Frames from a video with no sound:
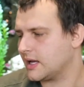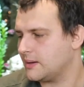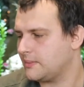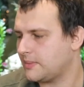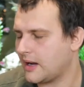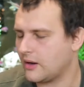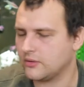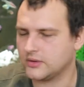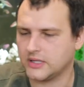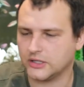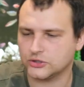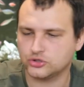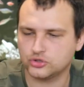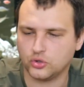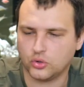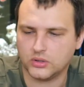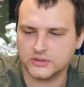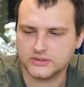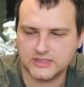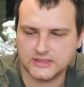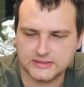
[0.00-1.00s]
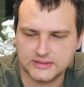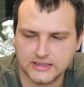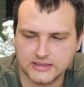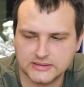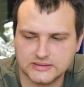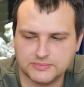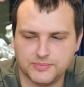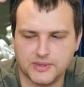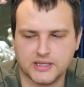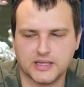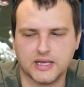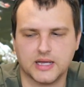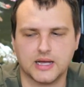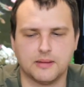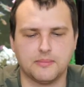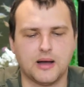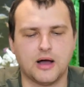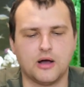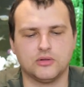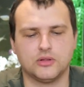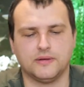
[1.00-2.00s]
about the sauces and speaking
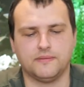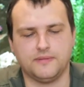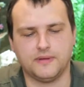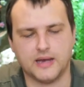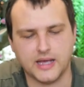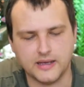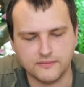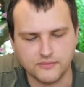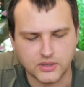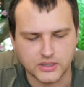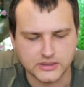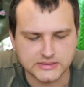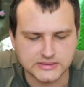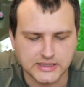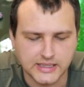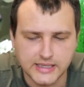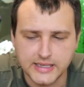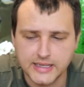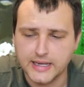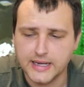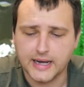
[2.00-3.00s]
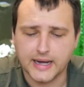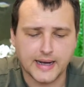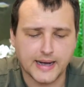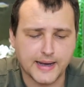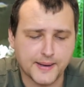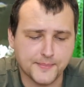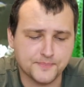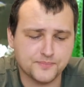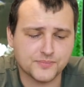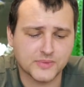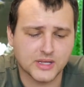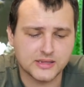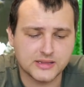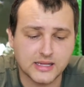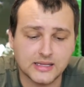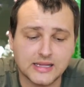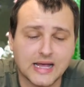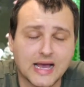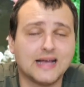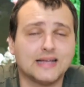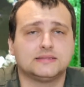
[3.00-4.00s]
about the flavors, the
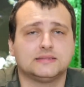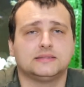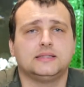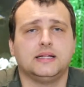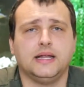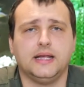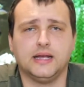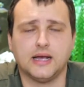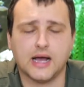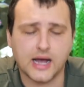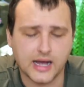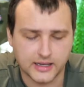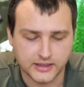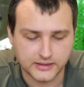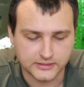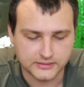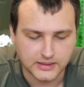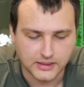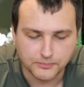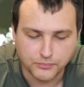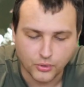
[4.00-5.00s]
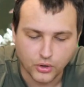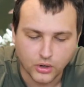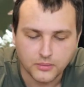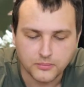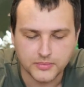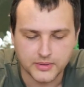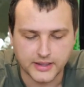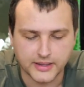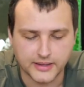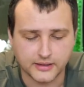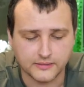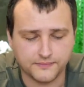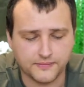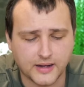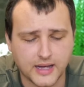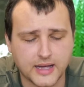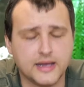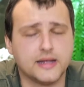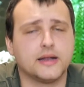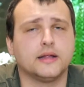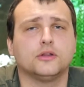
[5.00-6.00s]
last three, the bomb,
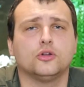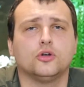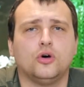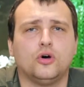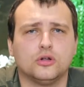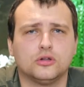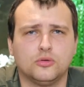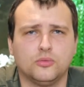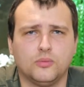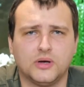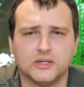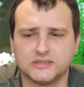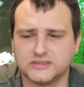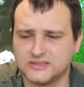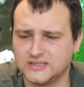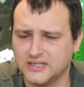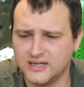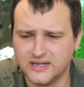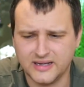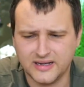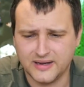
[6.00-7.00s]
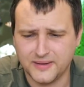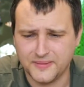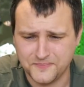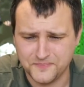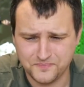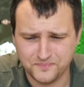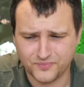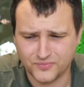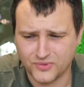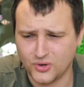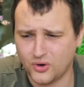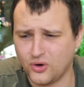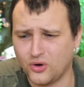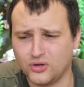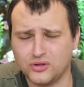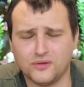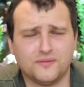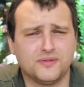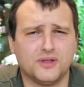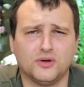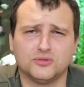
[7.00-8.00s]
Hellfire, and Hot Ones,
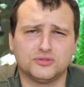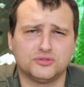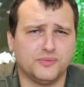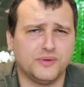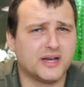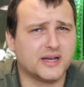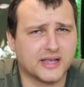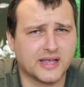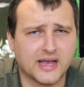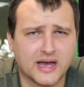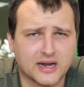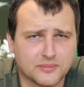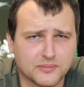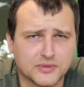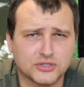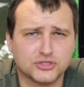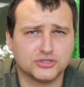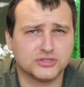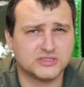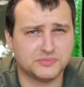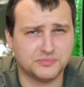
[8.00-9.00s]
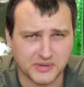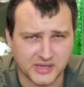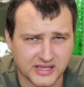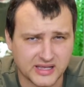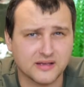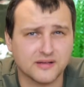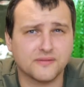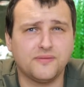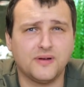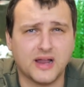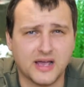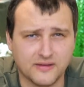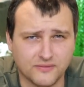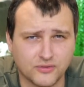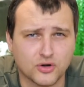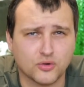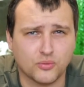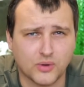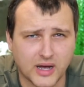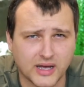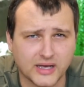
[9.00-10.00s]
all of those were garbage. Speaking
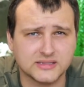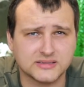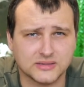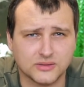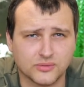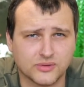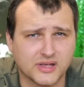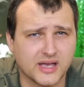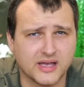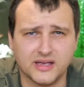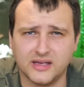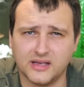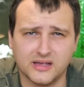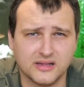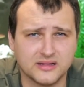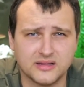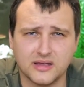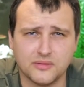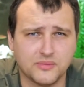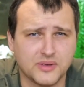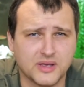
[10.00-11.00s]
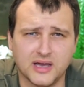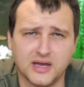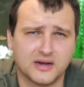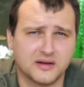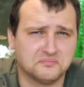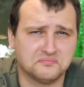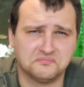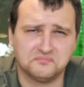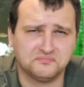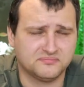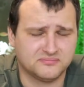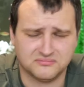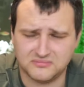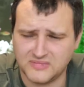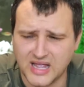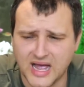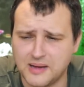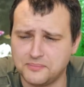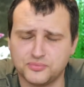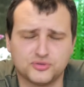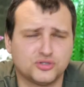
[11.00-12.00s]
flavor-wise, okay, they were
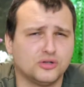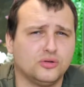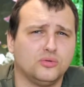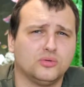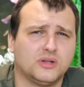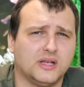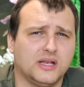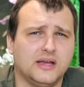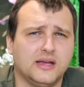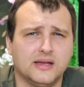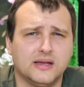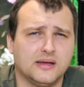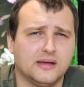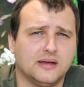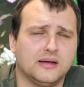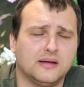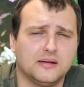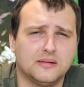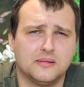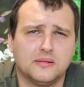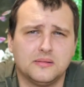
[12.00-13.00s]
absolutely